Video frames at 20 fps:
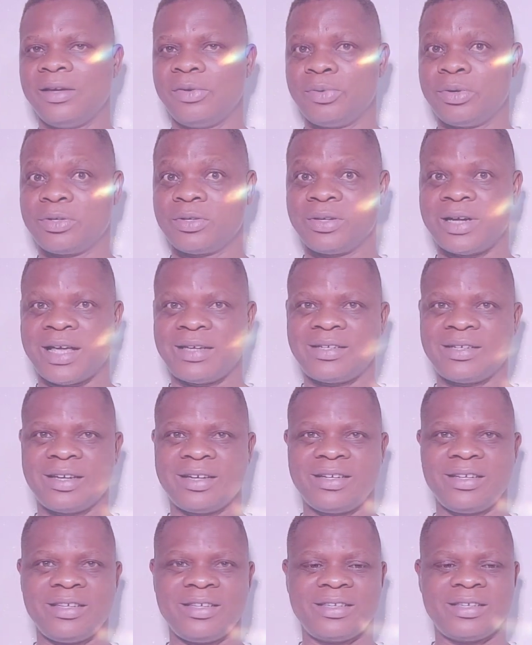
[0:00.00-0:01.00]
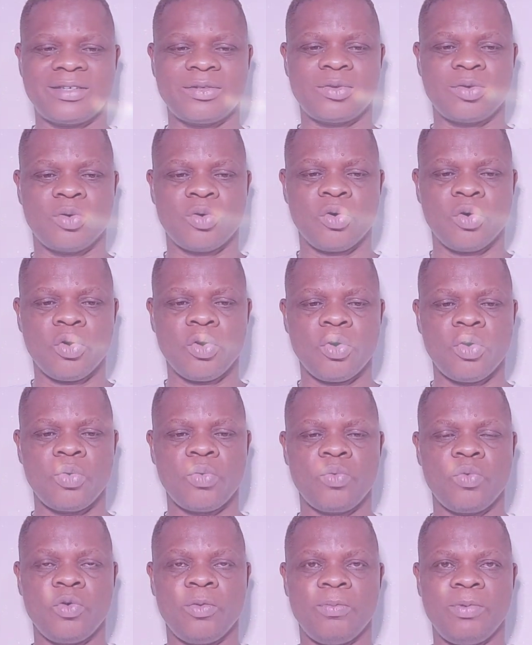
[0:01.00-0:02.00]
The question that's trending is who
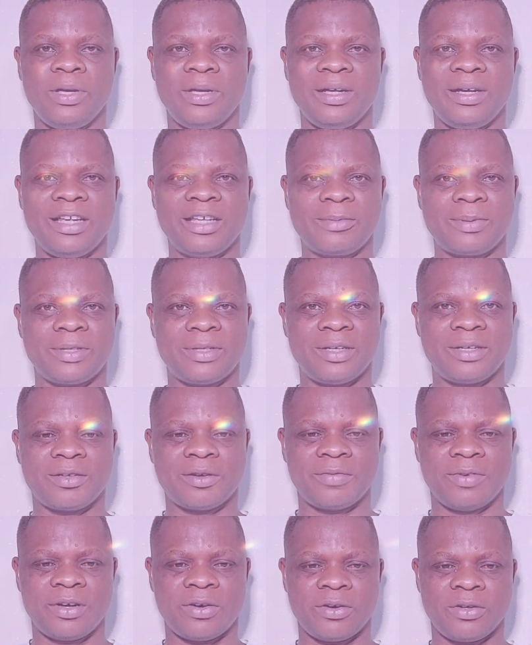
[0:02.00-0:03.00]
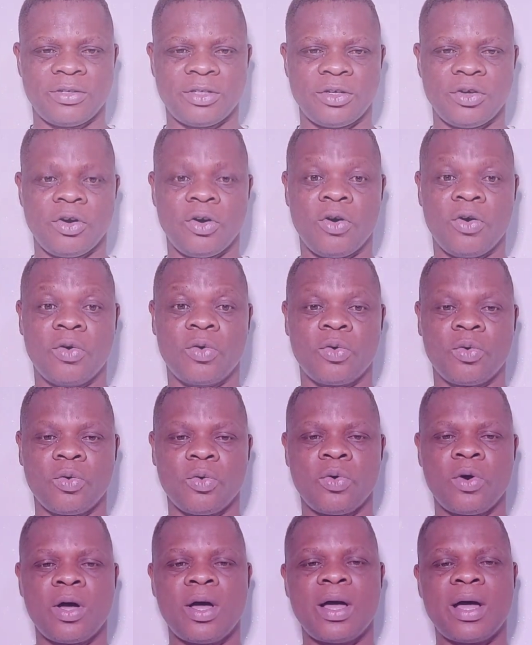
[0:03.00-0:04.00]
will be the next president of the country, or
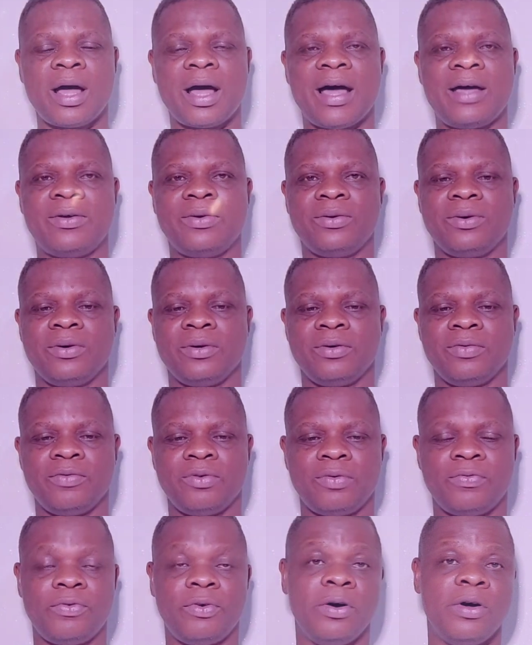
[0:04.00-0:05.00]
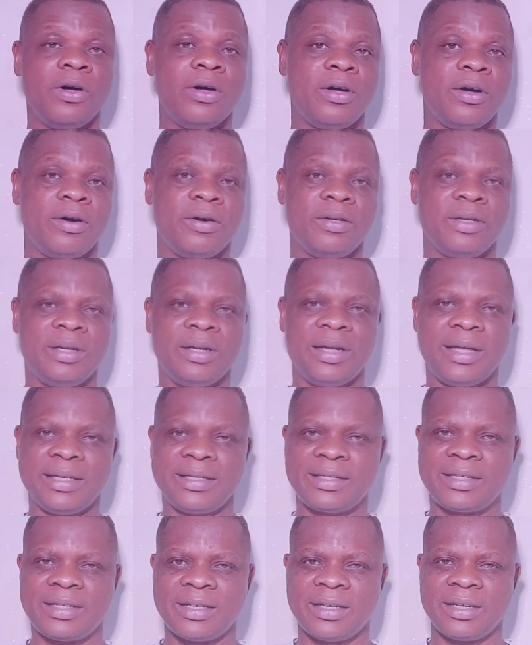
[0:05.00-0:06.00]
who are you going to vote for? On the
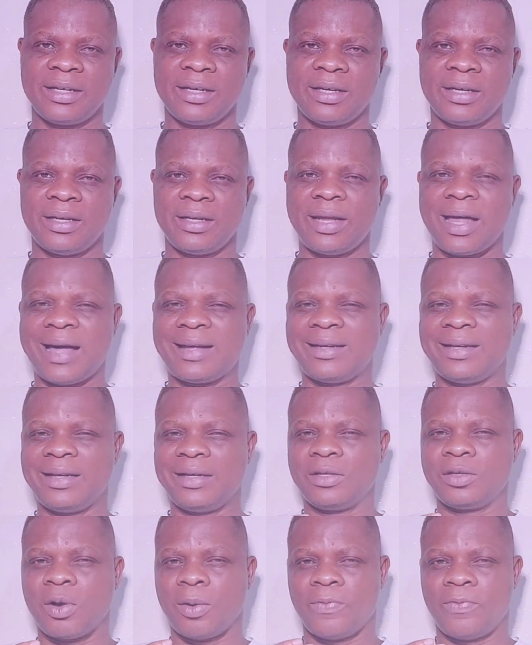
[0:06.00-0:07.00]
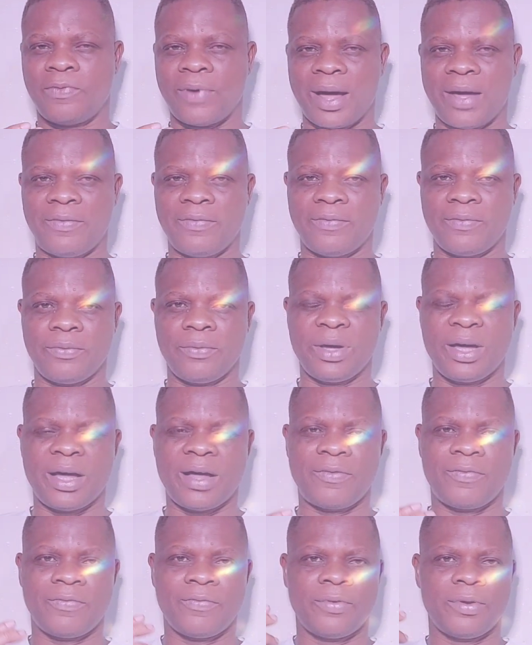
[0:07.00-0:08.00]
list, like the top five, we
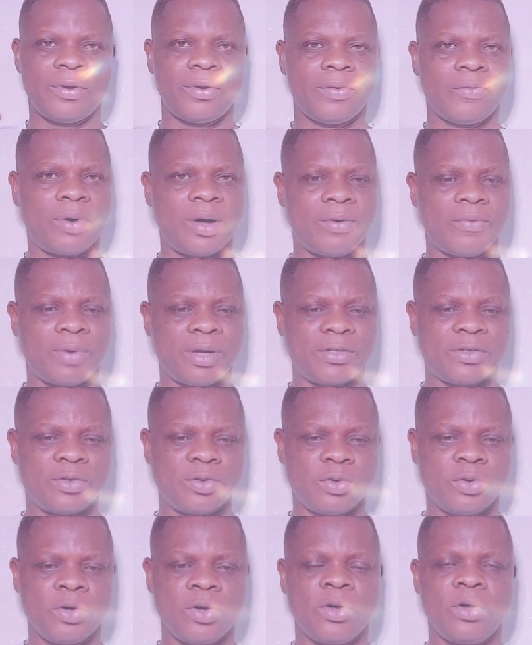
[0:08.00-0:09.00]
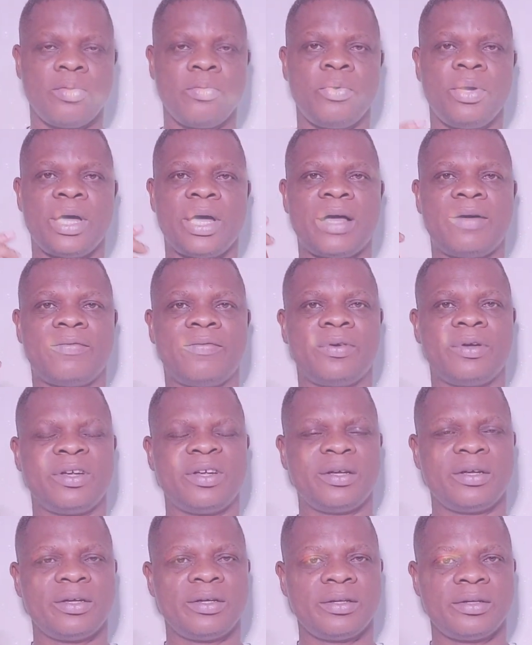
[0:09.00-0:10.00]
have Juan Kwaso, we have
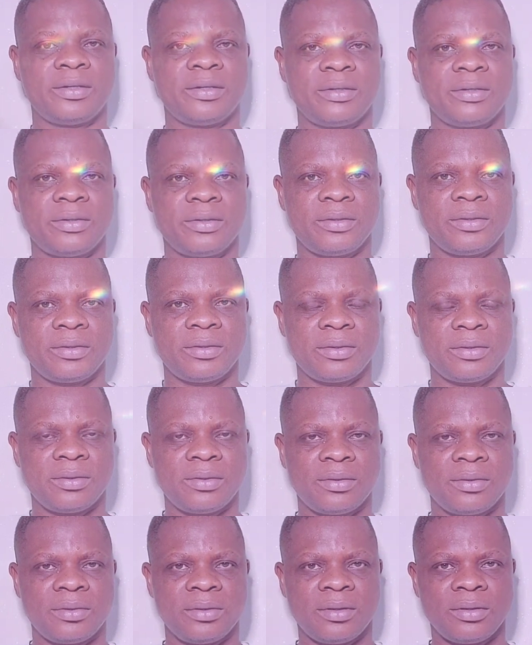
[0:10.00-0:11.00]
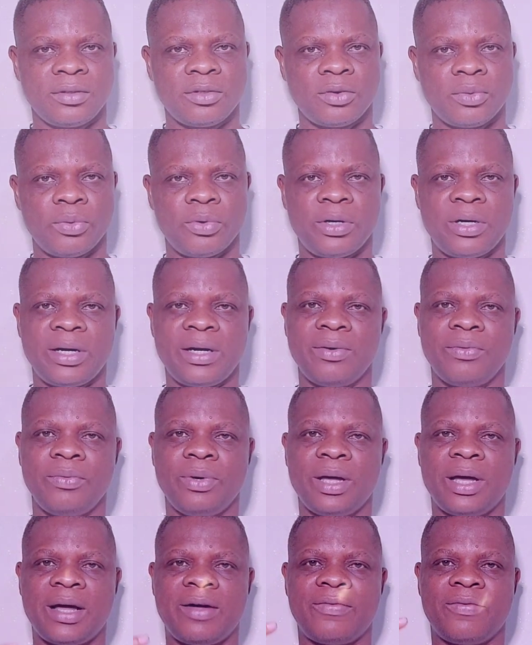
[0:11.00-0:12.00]
Sowore,
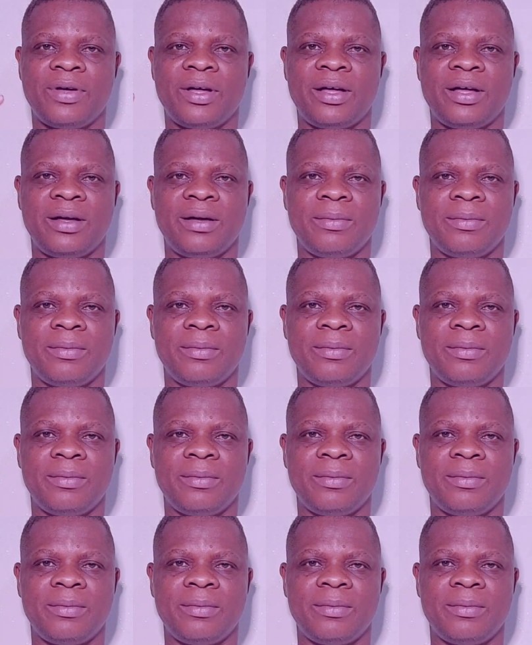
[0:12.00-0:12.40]
we have